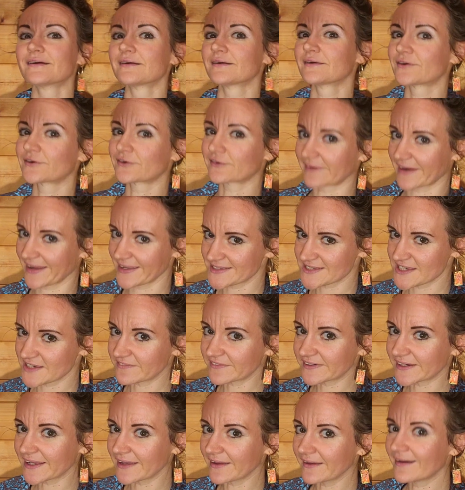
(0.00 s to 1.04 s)

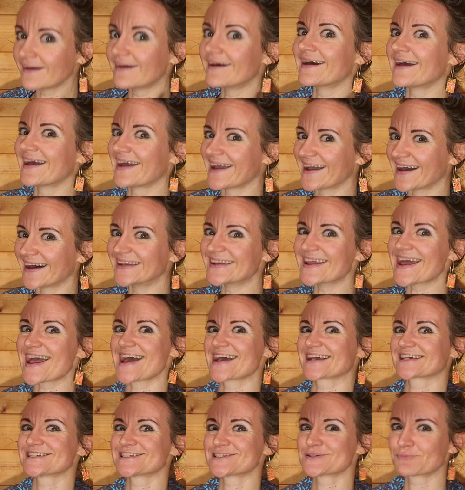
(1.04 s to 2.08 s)
creativity and
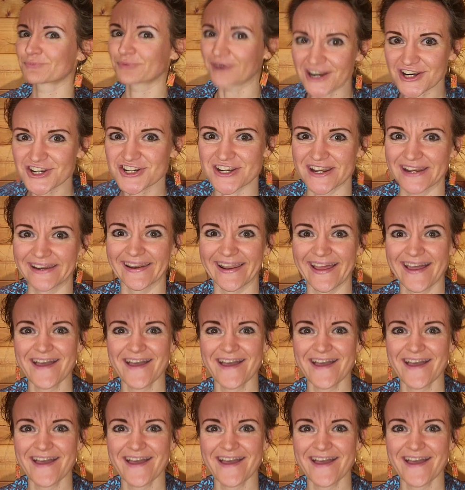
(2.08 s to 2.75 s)
expression.